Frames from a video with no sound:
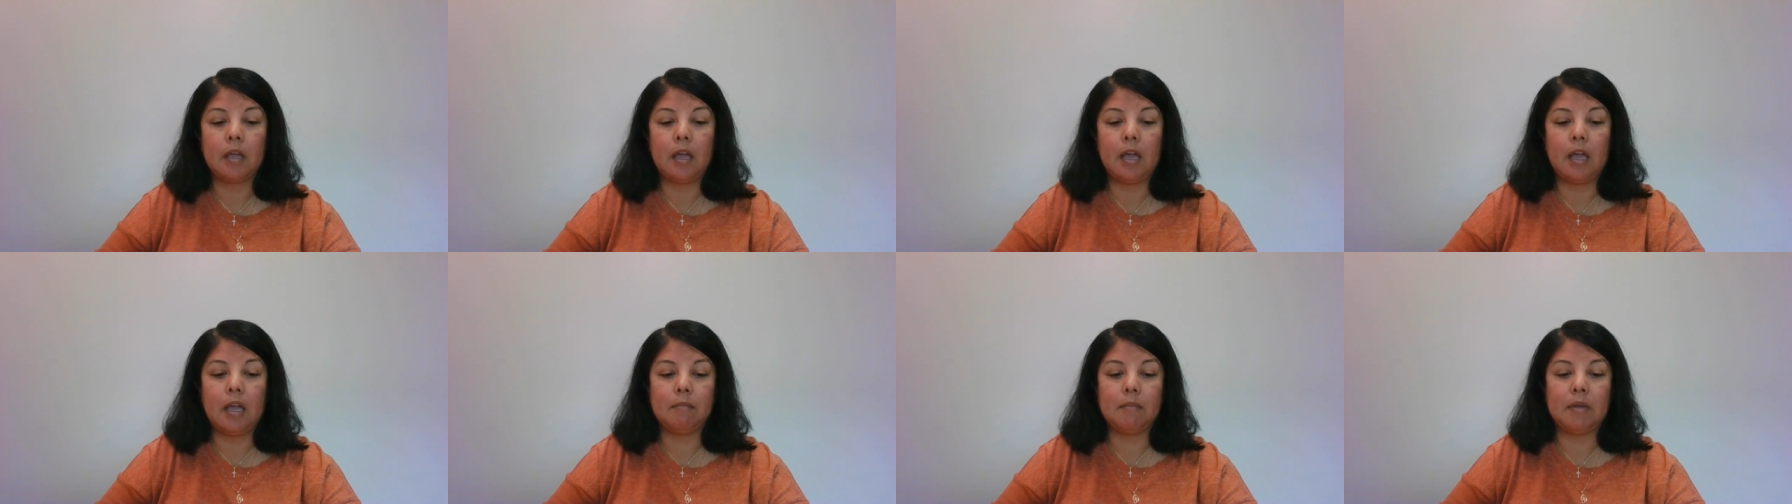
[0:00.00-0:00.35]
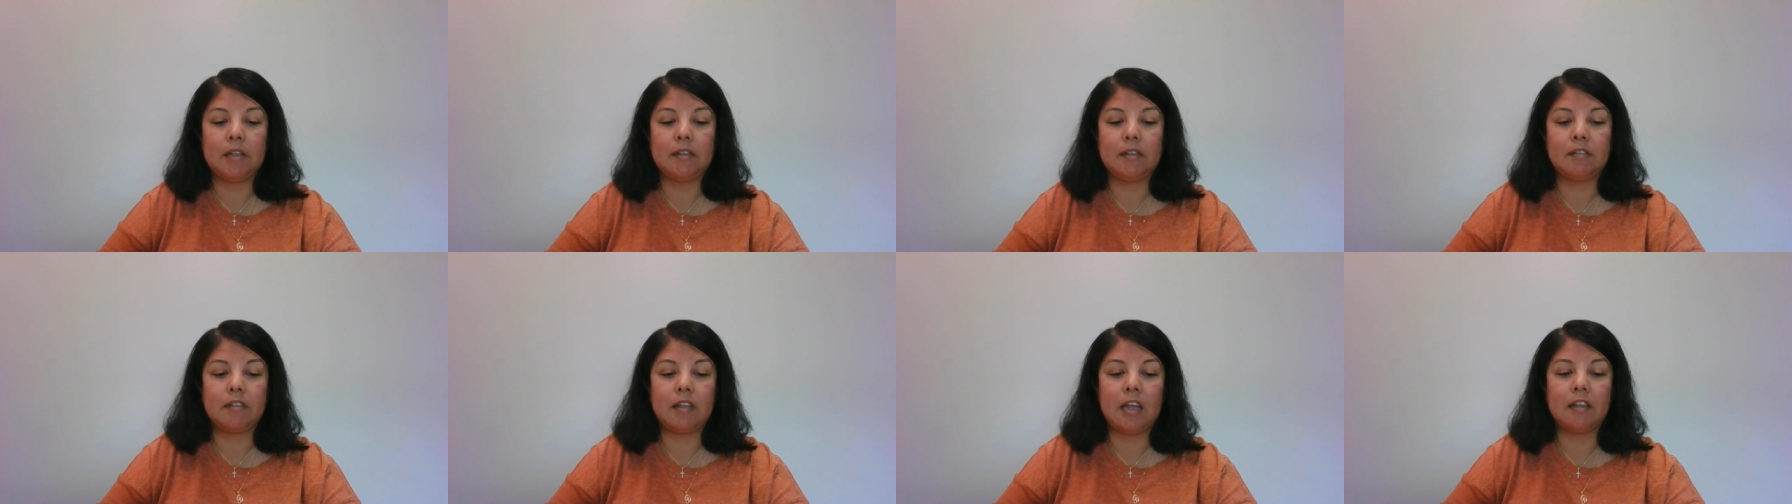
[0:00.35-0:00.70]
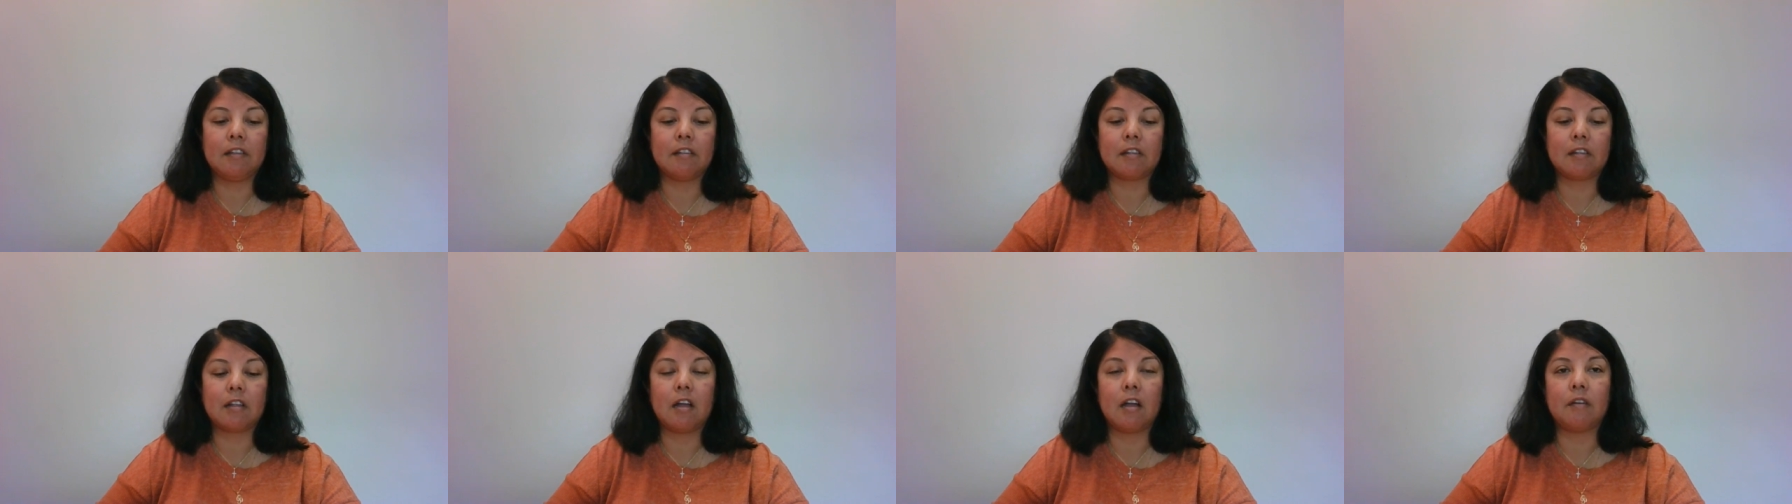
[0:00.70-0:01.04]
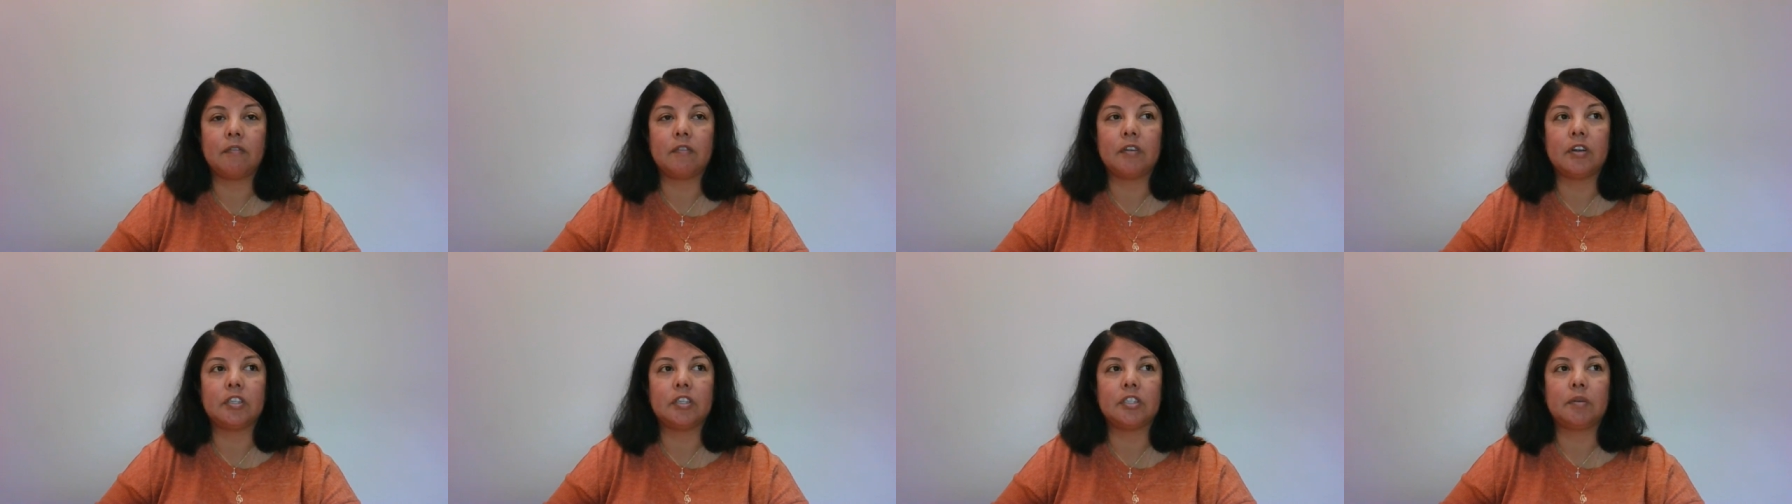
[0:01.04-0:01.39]
And my slice
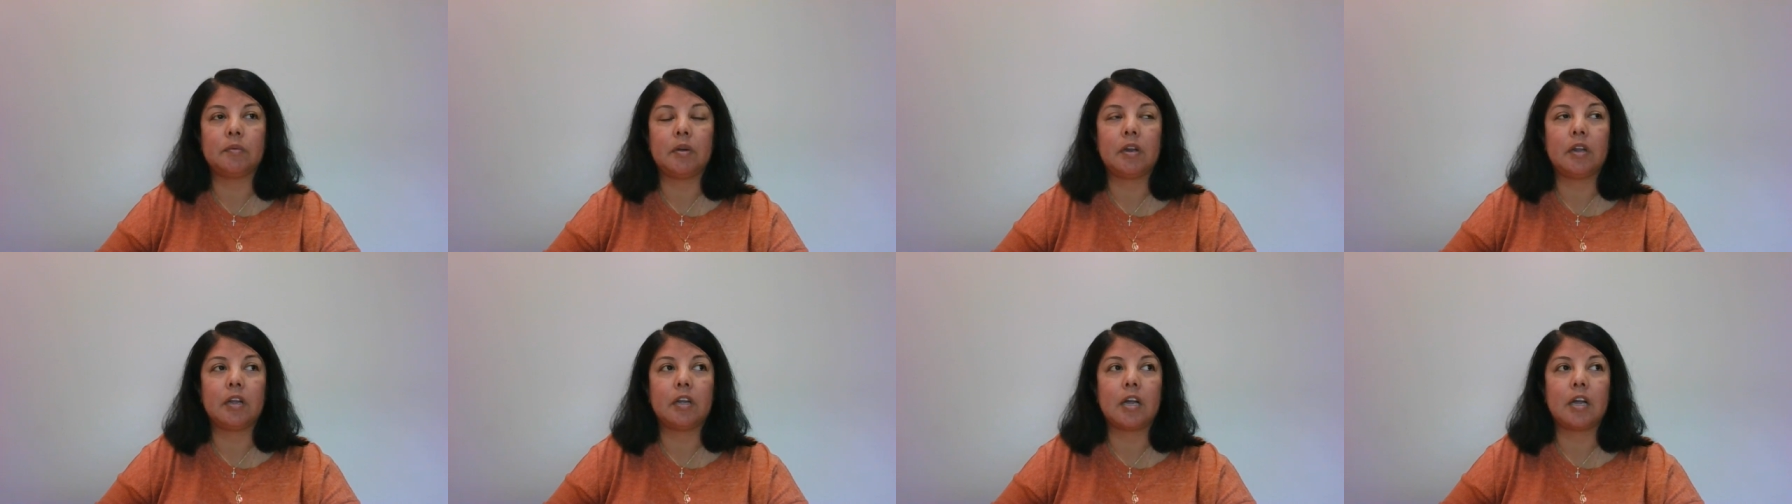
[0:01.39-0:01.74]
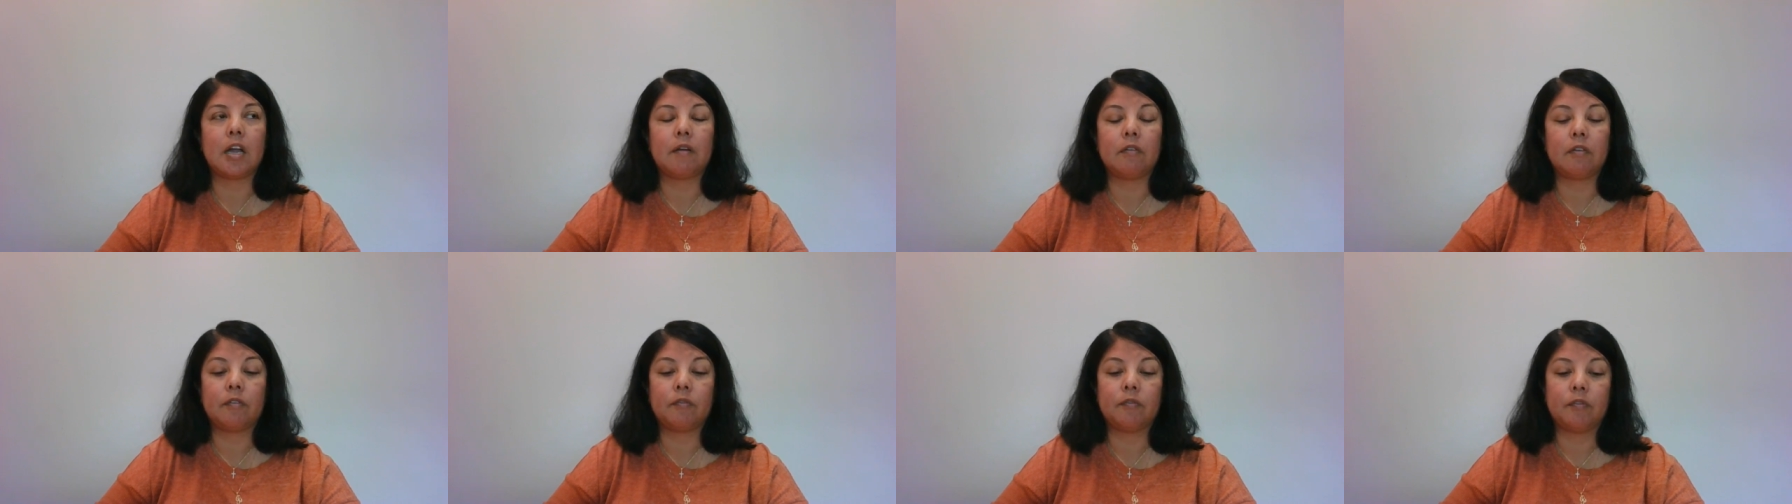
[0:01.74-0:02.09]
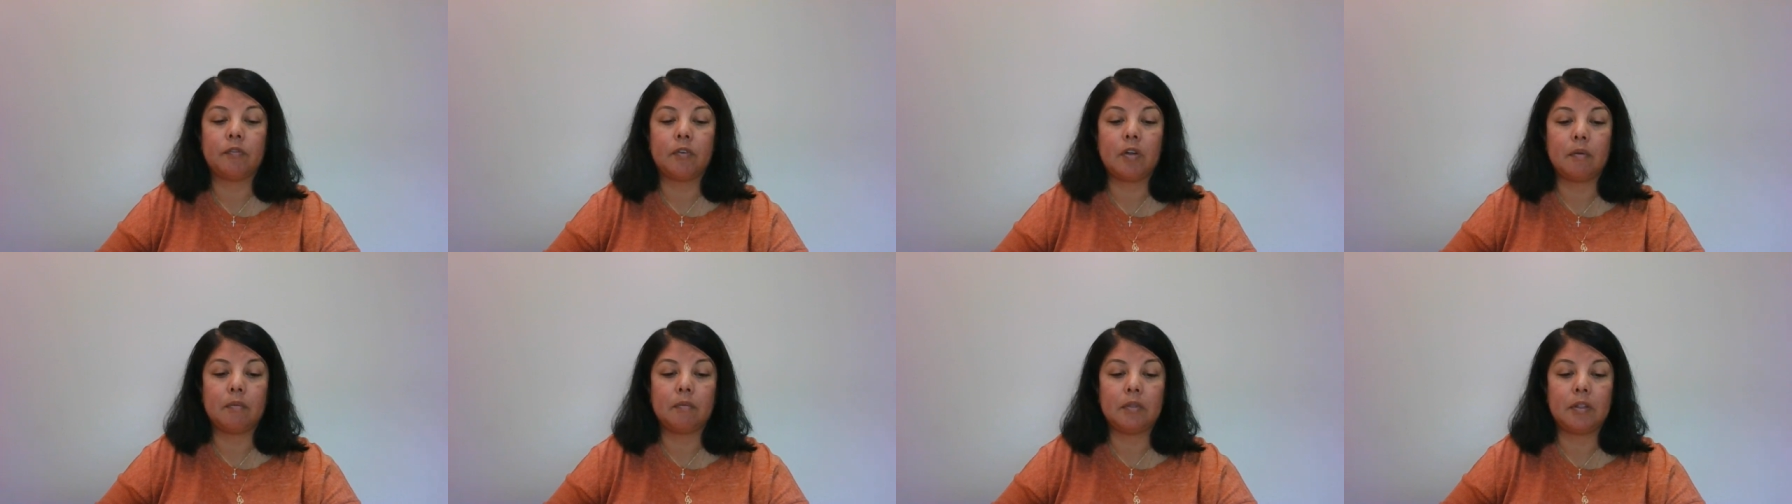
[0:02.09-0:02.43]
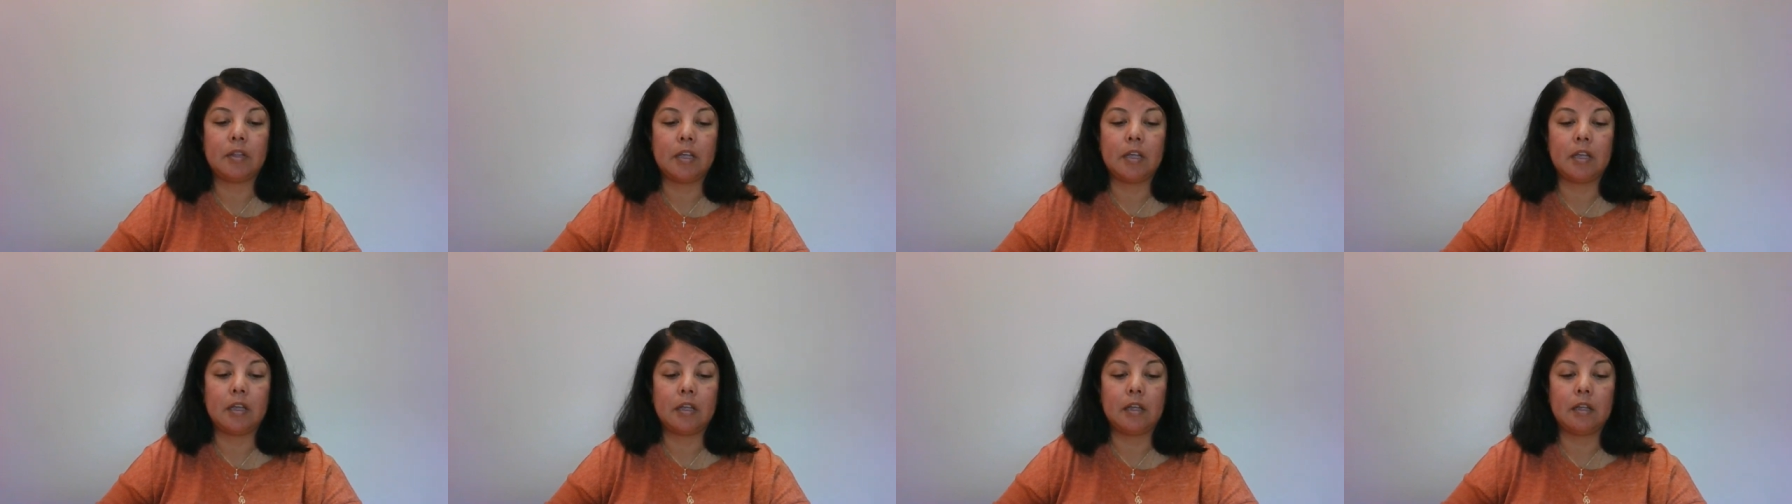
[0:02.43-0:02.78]
coverage, I'm going to cover from
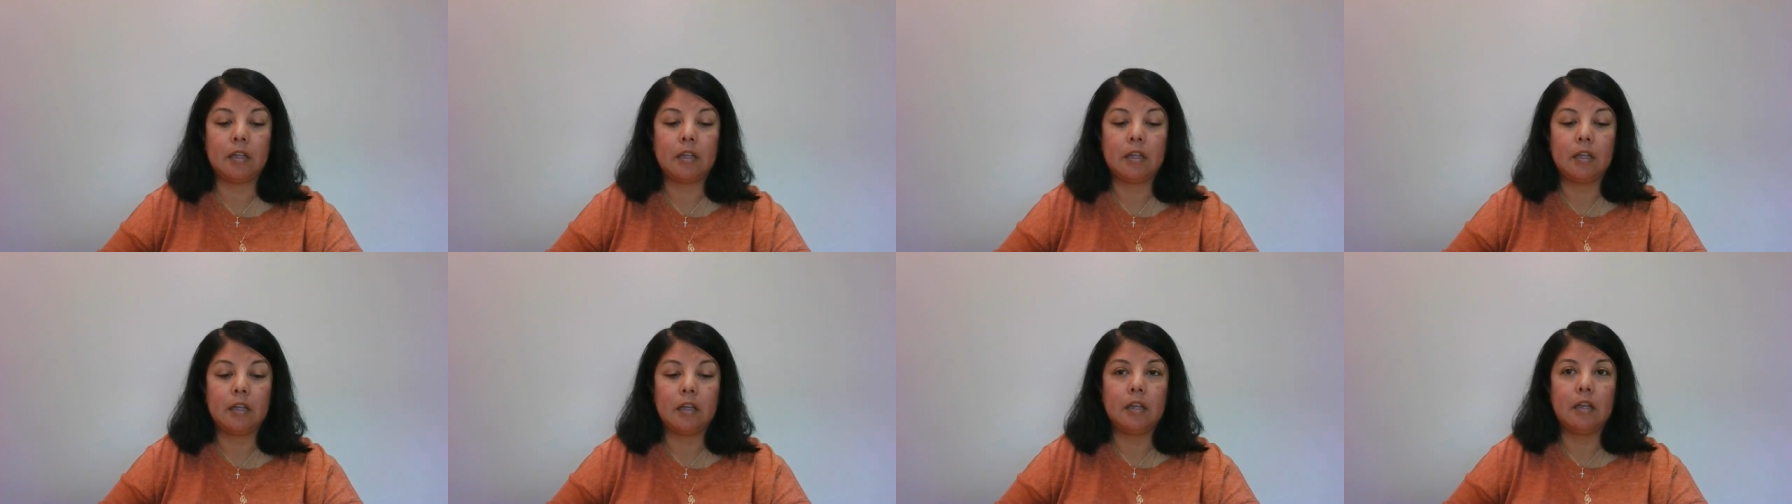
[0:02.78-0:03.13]
the